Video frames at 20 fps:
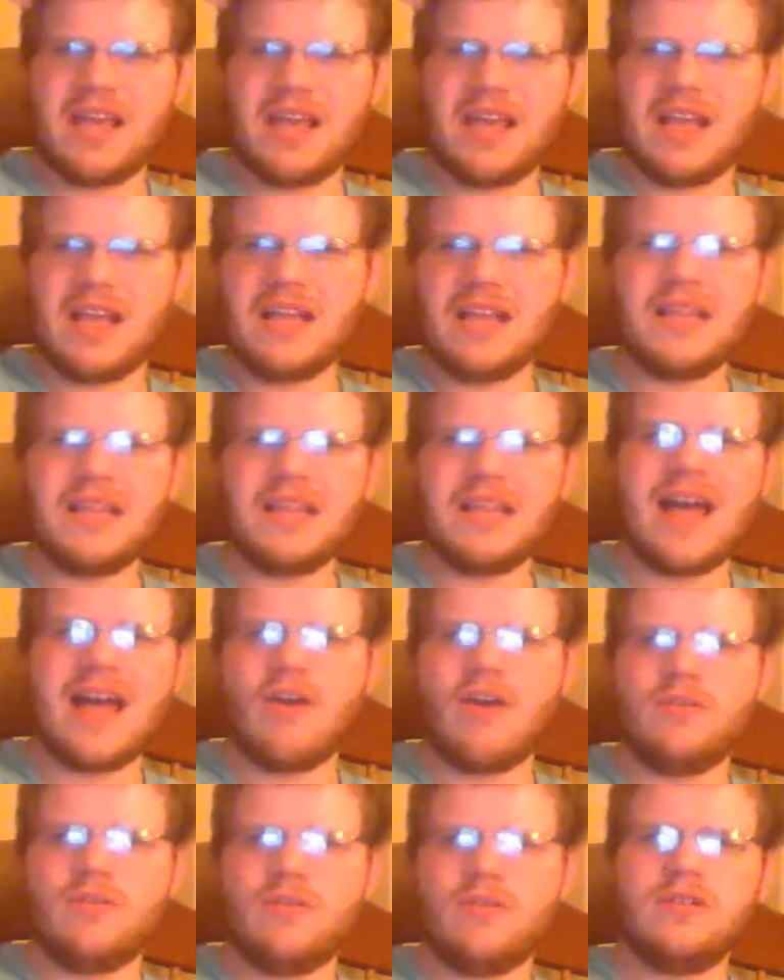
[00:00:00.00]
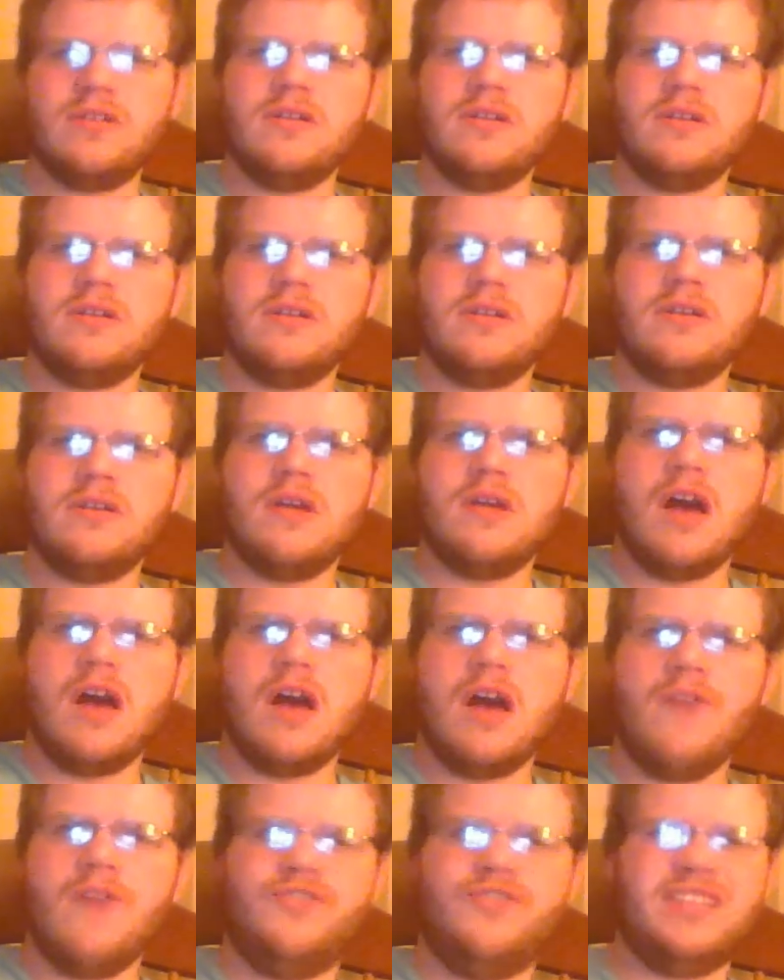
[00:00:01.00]
cloud
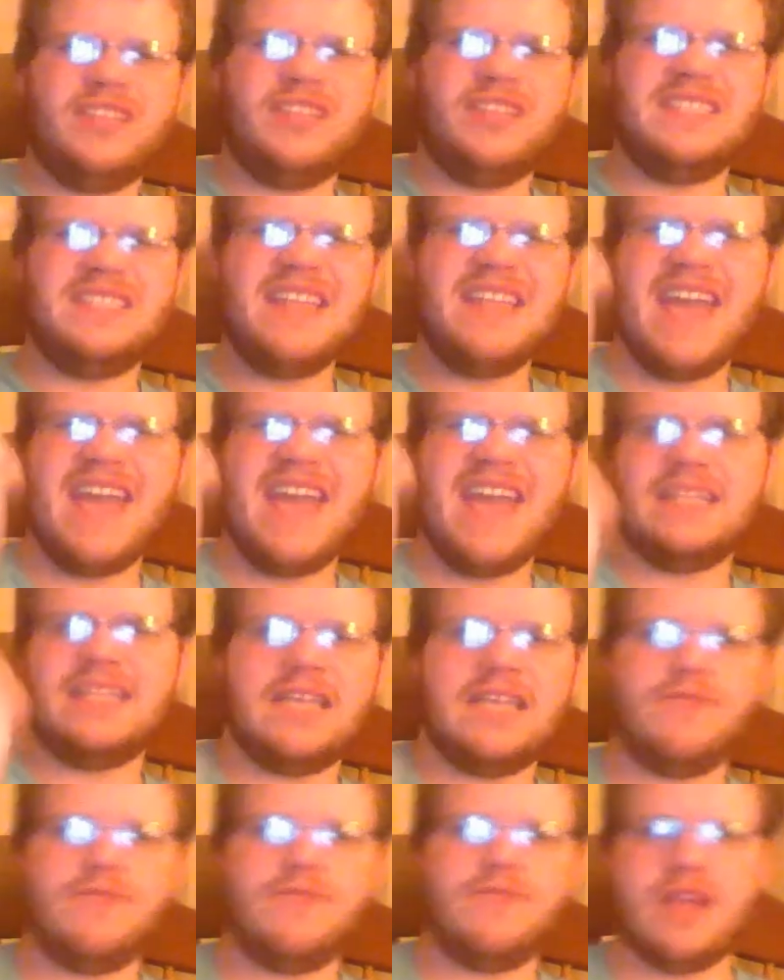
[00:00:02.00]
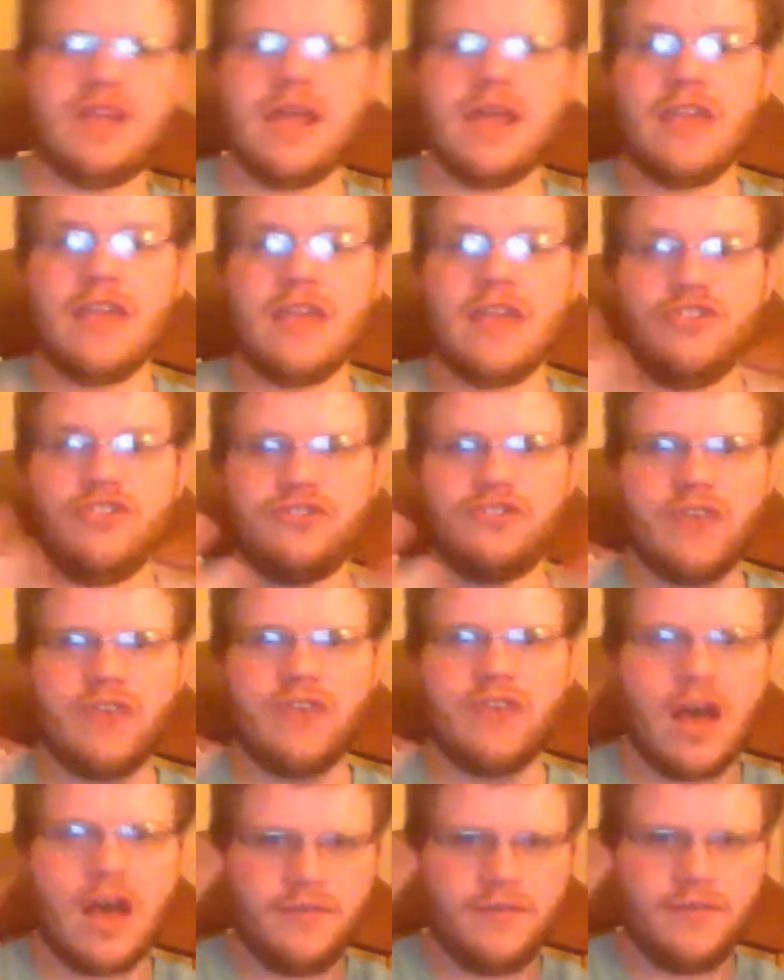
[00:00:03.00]
of just negativity. It just
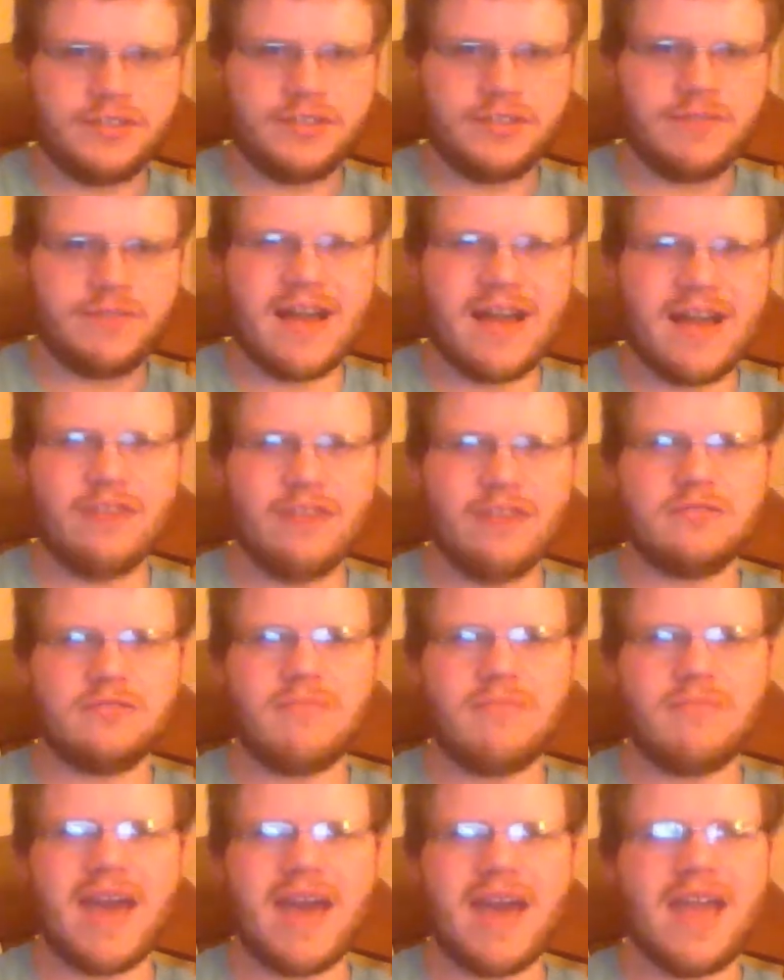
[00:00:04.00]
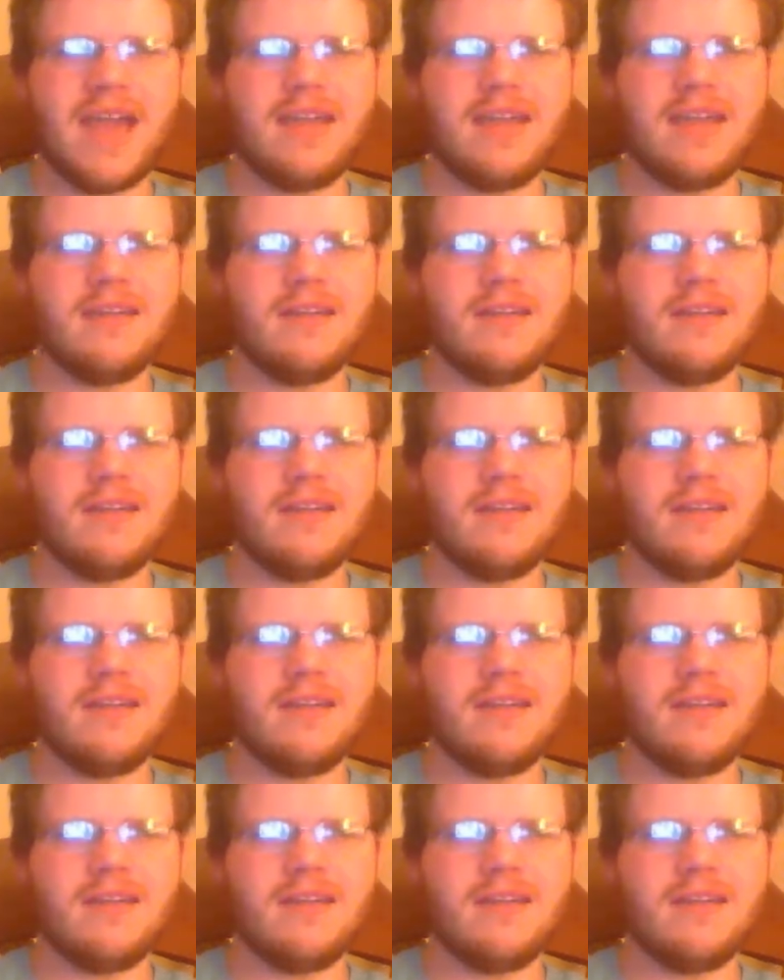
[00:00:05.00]
hovers around my